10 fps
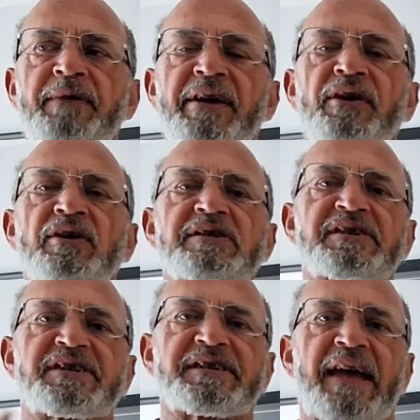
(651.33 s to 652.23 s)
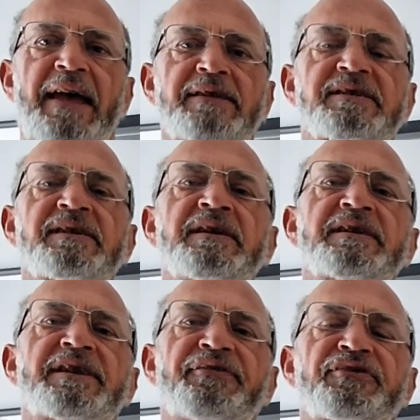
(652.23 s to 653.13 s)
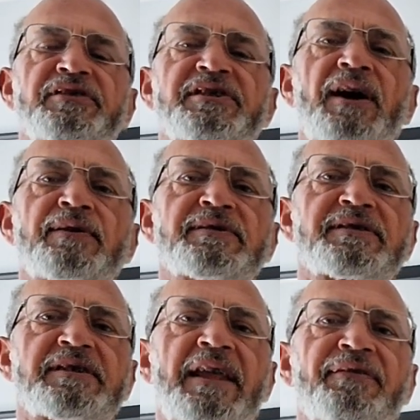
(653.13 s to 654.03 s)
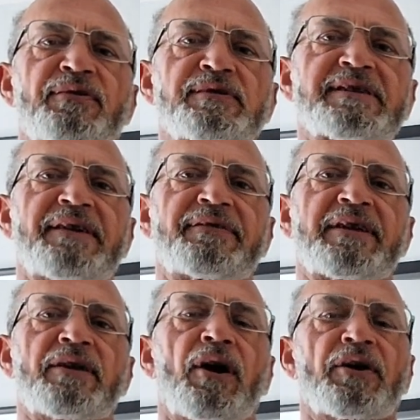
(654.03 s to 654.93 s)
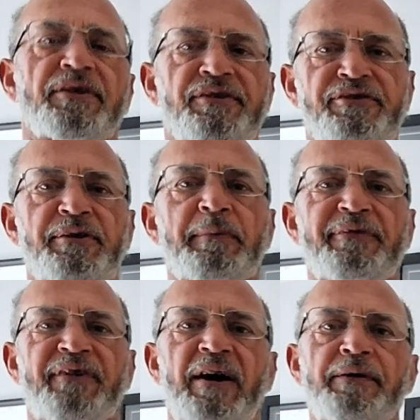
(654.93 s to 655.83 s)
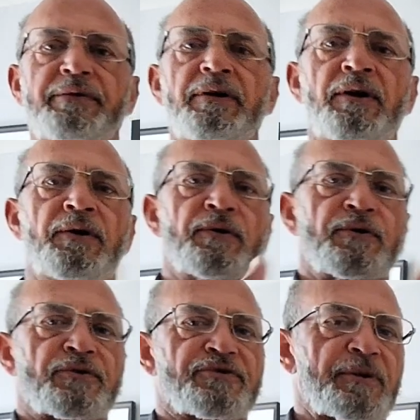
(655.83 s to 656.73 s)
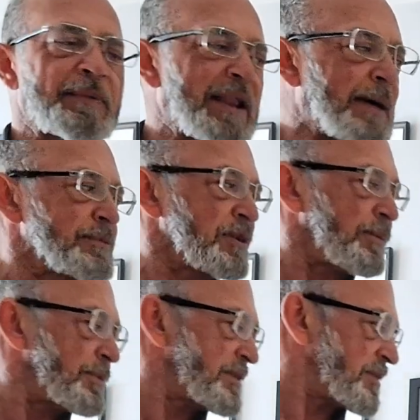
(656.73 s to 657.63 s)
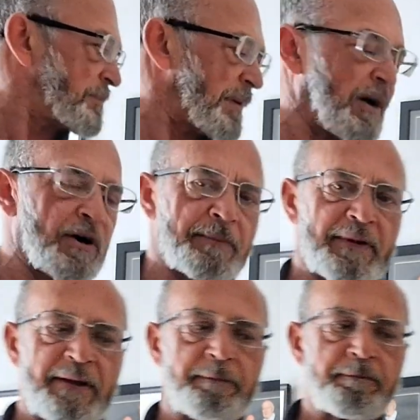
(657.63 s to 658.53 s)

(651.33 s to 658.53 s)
and I can set different tones and levels and everything either through my phone or through my laptop, which is behind me.